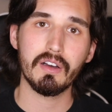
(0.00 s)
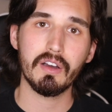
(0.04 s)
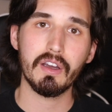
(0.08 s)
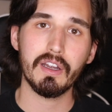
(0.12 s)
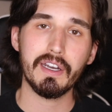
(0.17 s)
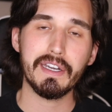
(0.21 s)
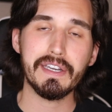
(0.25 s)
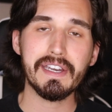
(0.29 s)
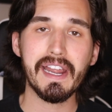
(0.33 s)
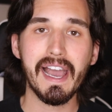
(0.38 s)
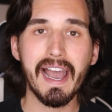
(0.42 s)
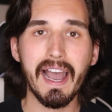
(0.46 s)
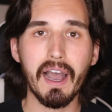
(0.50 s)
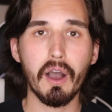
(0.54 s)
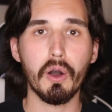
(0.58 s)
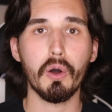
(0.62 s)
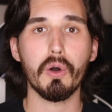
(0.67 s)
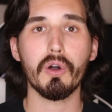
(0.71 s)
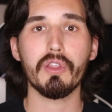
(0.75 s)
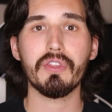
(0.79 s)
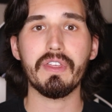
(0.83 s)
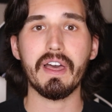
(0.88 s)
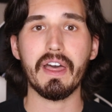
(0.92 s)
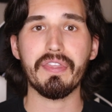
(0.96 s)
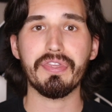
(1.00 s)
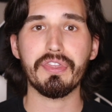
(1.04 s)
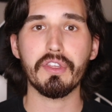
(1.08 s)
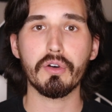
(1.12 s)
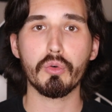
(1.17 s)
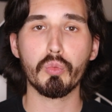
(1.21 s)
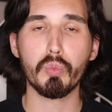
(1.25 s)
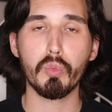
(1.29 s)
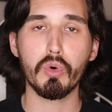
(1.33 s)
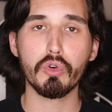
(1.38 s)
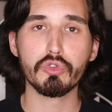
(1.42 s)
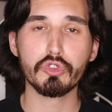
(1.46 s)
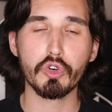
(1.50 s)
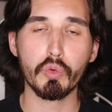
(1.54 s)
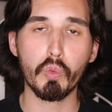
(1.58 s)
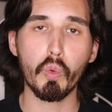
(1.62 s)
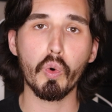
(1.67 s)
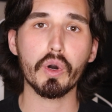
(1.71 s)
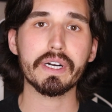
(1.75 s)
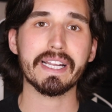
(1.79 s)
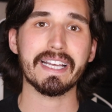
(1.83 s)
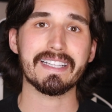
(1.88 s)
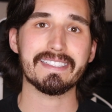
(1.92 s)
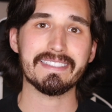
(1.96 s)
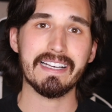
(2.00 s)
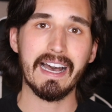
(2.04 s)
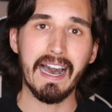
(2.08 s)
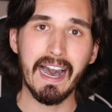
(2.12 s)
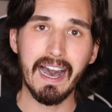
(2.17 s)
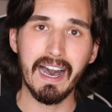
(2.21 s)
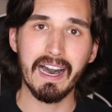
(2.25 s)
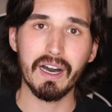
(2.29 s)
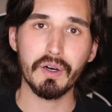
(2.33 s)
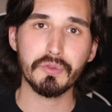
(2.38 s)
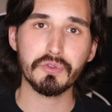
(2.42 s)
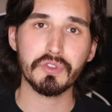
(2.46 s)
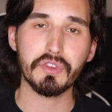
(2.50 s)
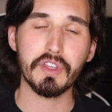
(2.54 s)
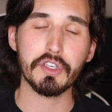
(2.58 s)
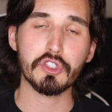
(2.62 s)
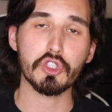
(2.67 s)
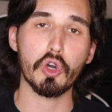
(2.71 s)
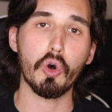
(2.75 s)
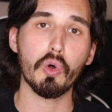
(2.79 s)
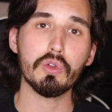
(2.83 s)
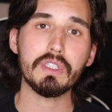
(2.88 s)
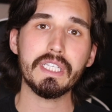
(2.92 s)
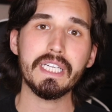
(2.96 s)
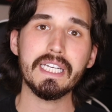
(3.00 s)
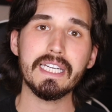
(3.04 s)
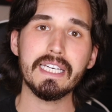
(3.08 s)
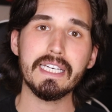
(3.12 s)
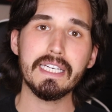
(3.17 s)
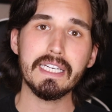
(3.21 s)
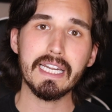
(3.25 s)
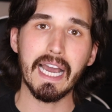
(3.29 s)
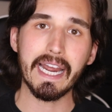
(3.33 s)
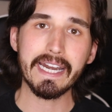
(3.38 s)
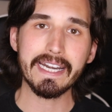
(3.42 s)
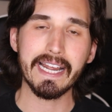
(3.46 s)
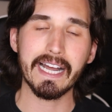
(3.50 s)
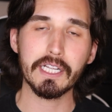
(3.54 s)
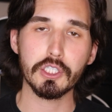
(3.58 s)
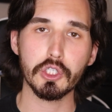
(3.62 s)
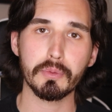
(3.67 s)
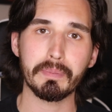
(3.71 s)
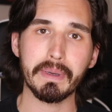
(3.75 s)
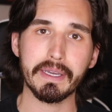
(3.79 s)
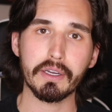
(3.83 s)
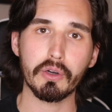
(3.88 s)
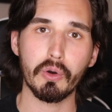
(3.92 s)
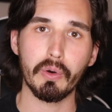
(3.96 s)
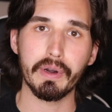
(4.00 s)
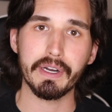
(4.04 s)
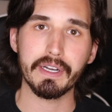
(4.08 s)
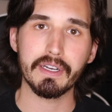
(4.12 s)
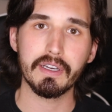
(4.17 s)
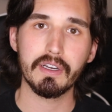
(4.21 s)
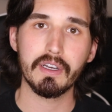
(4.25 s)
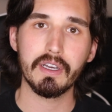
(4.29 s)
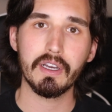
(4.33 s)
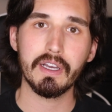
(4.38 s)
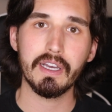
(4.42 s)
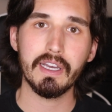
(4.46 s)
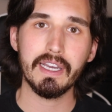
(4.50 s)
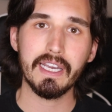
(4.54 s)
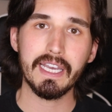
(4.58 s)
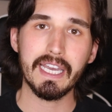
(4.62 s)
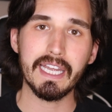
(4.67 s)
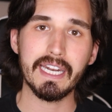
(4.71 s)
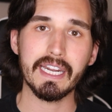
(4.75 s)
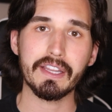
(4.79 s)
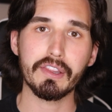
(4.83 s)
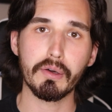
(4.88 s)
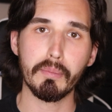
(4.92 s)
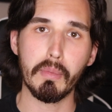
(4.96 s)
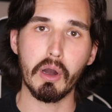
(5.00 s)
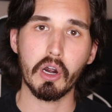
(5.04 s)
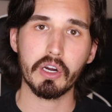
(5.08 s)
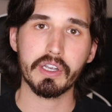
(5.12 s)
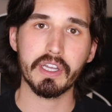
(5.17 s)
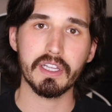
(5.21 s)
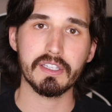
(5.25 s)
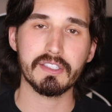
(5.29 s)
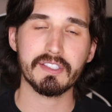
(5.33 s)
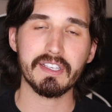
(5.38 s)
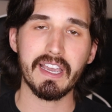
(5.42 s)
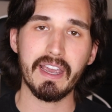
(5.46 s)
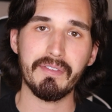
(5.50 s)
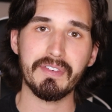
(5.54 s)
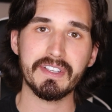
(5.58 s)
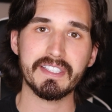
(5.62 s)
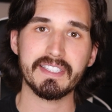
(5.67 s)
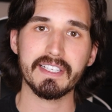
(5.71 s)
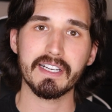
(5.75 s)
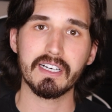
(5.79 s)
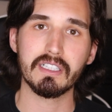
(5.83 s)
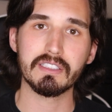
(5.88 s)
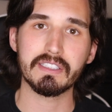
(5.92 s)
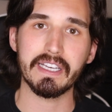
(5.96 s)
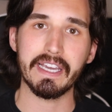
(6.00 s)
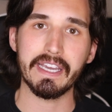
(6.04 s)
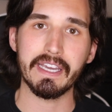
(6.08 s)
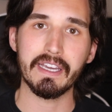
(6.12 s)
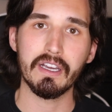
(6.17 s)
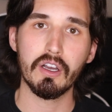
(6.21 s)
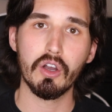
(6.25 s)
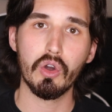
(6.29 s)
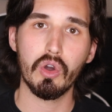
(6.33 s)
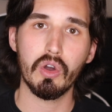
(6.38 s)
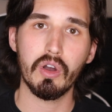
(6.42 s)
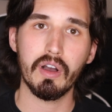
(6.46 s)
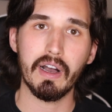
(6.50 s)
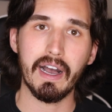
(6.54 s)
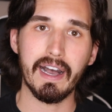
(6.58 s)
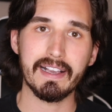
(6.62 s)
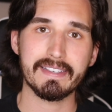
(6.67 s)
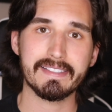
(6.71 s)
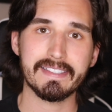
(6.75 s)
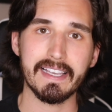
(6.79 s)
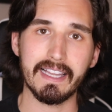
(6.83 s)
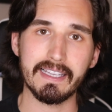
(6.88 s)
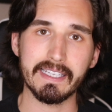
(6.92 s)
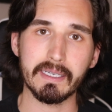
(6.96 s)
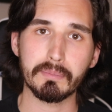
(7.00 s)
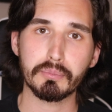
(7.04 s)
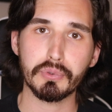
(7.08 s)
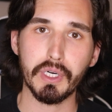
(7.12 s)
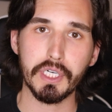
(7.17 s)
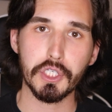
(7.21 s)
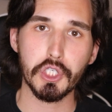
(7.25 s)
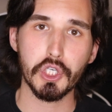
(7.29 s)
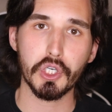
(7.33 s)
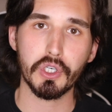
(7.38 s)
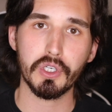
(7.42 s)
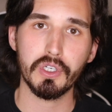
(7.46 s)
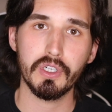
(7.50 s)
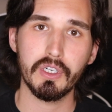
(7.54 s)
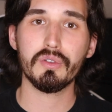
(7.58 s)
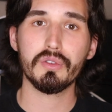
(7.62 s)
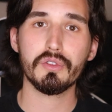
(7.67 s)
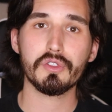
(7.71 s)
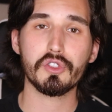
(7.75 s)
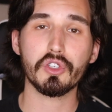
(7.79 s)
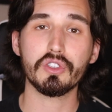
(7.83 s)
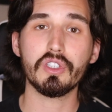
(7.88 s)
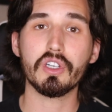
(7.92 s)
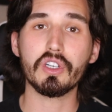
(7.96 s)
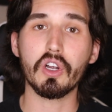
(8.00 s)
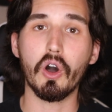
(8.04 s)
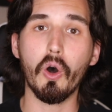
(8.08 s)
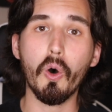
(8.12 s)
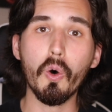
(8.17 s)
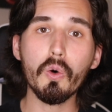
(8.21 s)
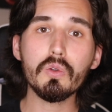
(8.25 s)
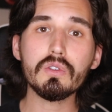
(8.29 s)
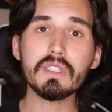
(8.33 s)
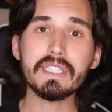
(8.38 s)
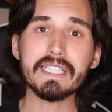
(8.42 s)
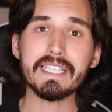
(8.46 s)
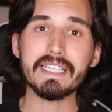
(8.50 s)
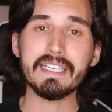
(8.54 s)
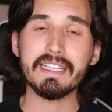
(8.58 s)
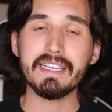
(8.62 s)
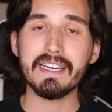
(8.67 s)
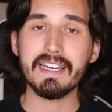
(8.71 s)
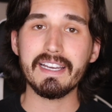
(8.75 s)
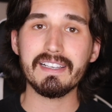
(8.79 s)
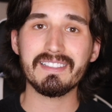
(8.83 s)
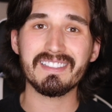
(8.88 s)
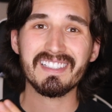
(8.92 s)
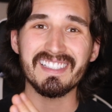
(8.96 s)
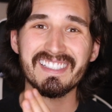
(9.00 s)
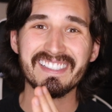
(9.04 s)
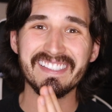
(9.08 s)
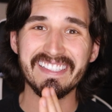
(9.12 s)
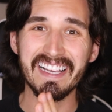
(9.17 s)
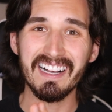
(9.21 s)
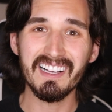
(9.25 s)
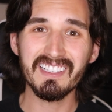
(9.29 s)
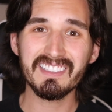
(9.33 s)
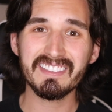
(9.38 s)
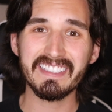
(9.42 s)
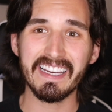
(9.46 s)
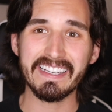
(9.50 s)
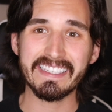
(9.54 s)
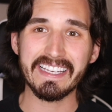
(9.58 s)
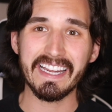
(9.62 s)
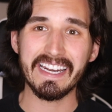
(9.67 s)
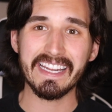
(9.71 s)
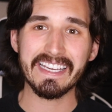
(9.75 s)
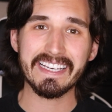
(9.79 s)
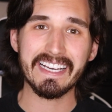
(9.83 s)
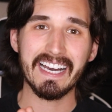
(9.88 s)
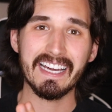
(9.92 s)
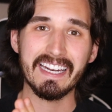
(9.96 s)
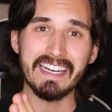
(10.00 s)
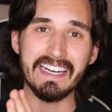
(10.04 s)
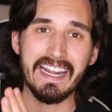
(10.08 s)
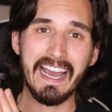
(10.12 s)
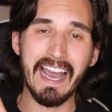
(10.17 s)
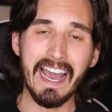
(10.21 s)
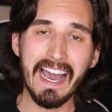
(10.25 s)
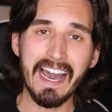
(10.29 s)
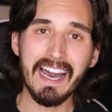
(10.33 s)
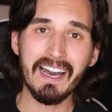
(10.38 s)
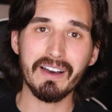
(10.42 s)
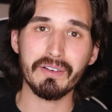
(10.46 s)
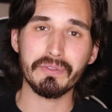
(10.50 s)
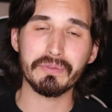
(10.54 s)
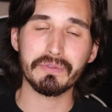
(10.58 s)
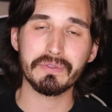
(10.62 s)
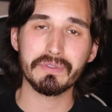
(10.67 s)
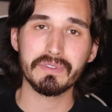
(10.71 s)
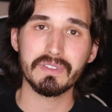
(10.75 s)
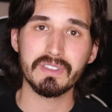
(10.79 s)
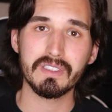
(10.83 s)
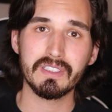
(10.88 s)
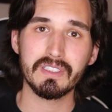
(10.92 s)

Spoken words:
Now that the reward gets halved, there's only 900 Bitcoin hitting the markets every single day as selling pressure. So not only is the sell side getting cut in half,